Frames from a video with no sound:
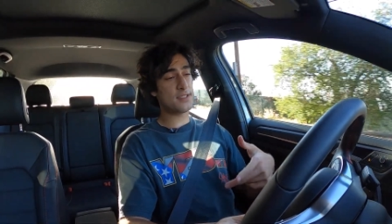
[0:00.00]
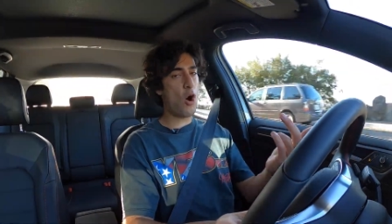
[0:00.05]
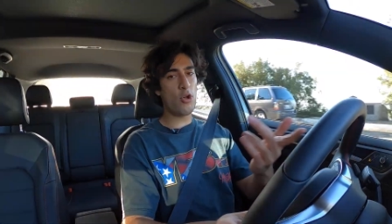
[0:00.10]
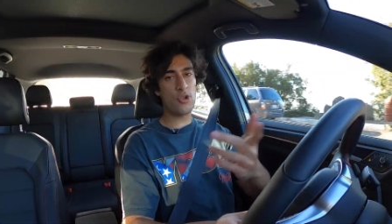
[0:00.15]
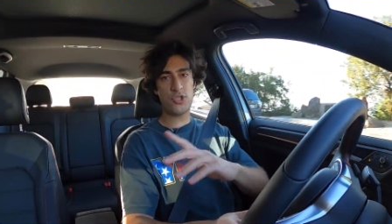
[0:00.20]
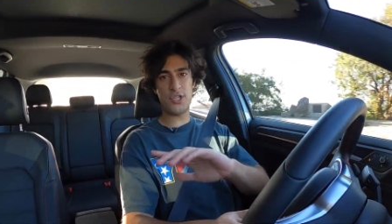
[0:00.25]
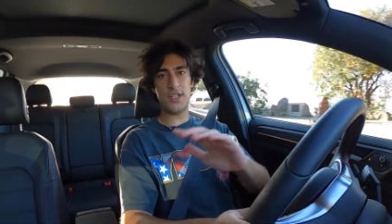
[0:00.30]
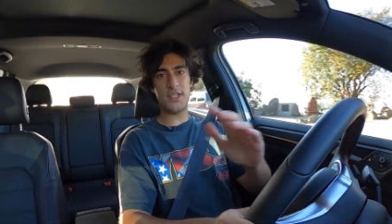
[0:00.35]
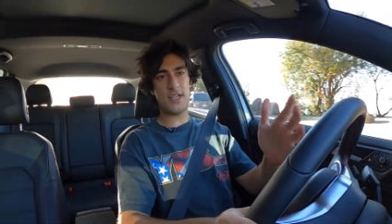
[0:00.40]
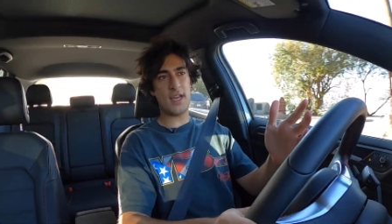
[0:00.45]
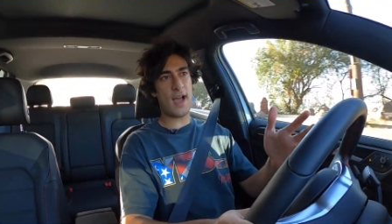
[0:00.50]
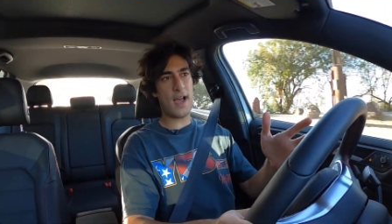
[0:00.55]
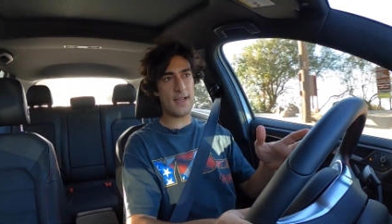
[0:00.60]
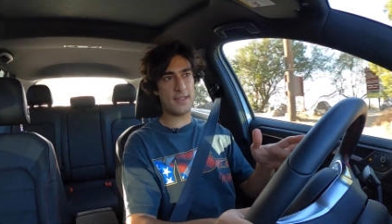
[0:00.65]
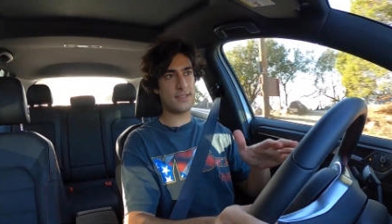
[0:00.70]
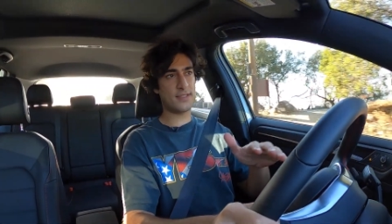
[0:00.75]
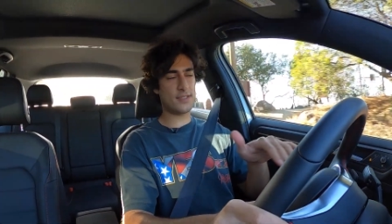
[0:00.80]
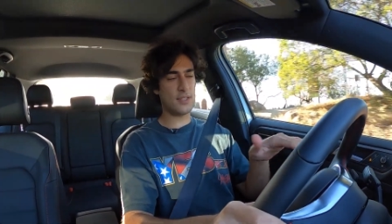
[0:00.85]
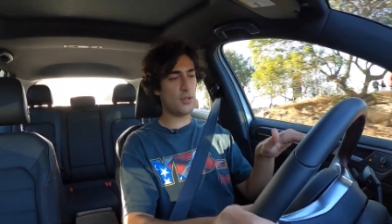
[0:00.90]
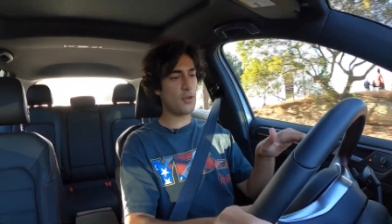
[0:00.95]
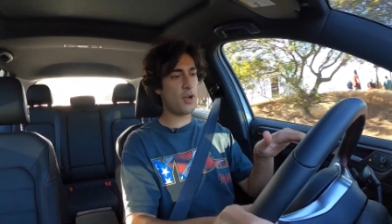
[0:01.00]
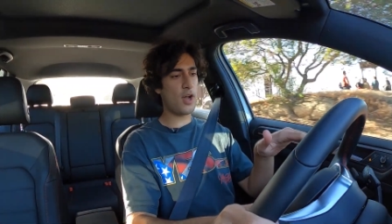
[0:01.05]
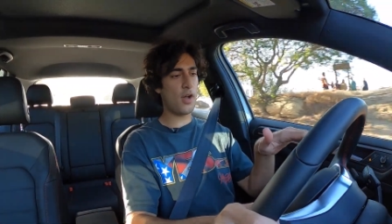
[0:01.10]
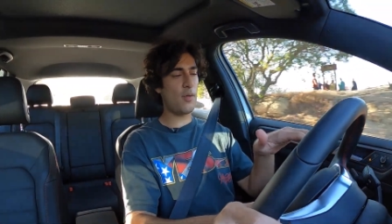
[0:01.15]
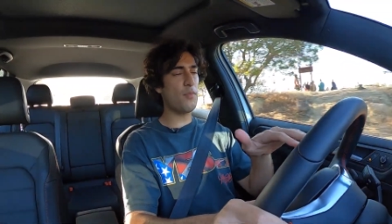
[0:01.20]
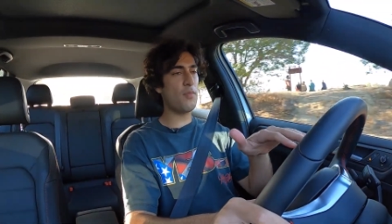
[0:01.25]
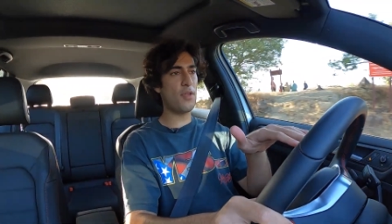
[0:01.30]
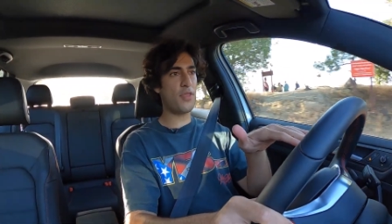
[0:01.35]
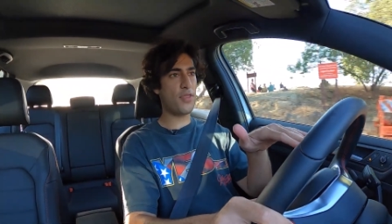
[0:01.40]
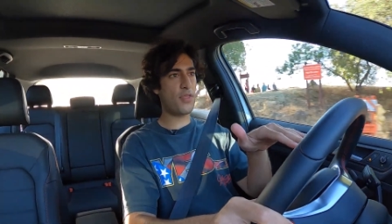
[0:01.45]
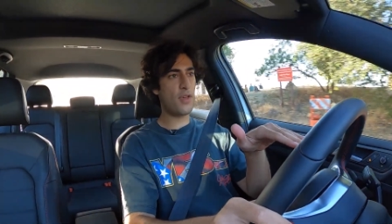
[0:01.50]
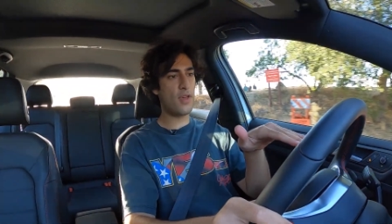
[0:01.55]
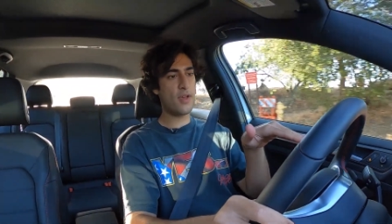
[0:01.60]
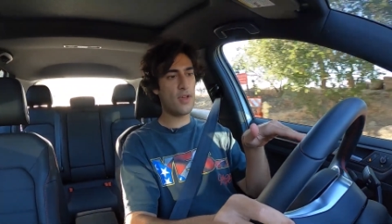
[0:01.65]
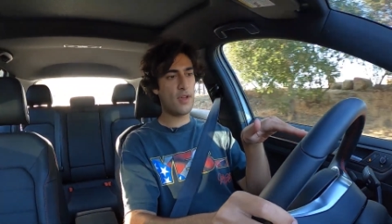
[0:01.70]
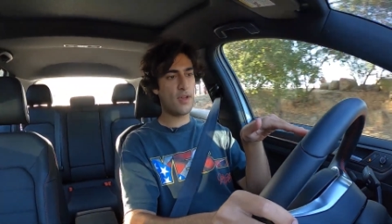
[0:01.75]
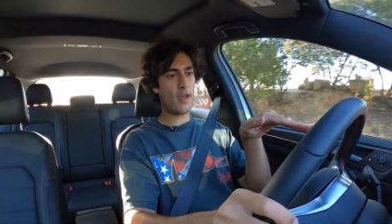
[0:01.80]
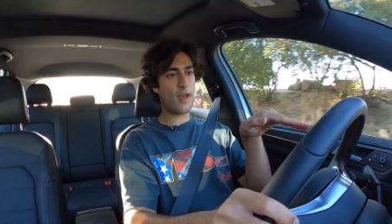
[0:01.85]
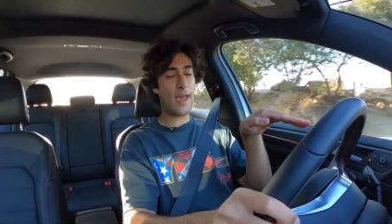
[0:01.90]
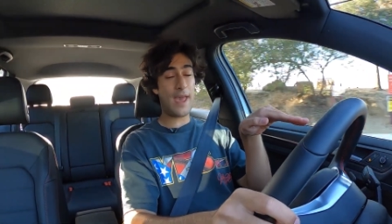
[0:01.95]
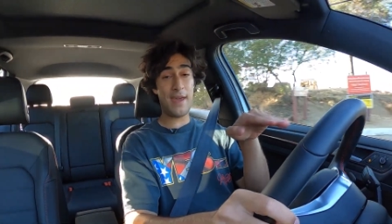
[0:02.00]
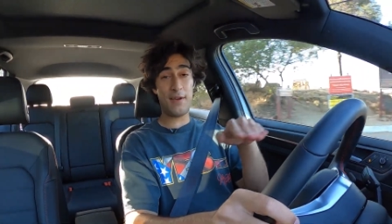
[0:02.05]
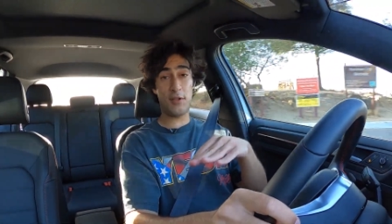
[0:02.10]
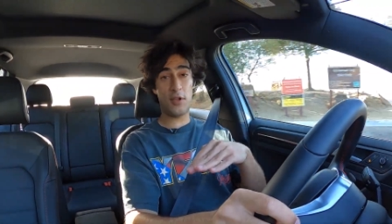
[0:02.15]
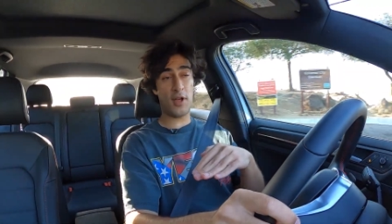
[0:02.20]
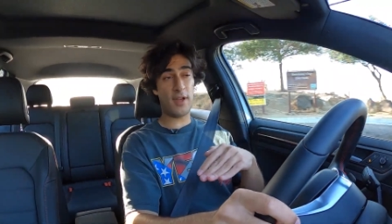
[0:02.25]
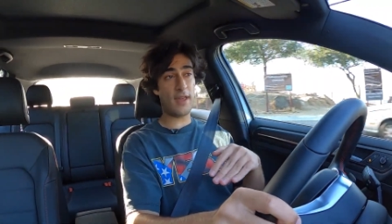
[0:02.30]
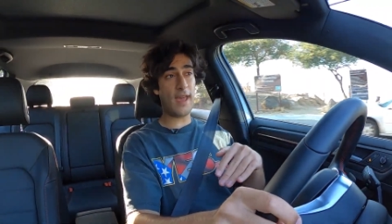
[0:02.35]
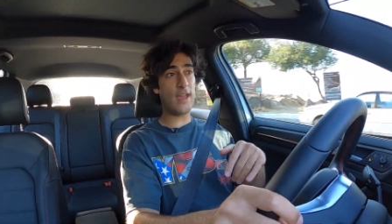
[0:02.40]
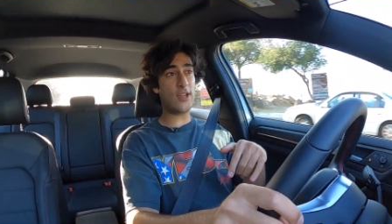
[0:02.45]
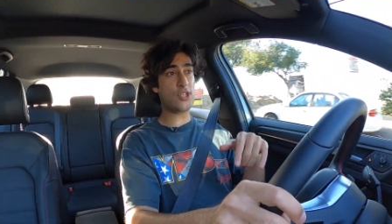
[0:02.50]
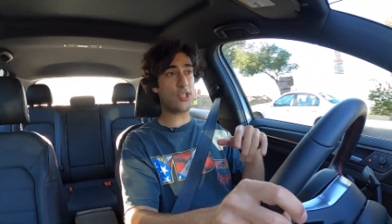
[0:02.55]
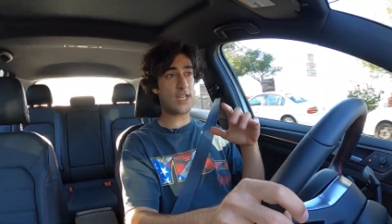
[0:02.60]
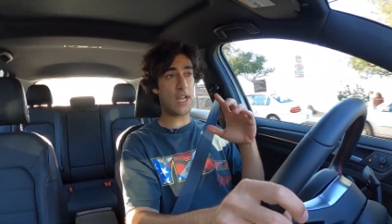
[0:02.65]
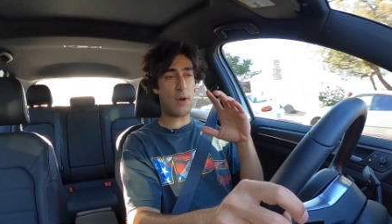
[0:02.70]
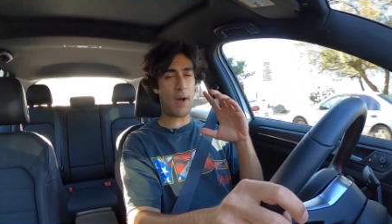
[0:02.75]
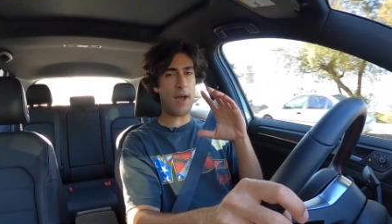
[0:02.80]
all GTIs still come with analog gauges. Now,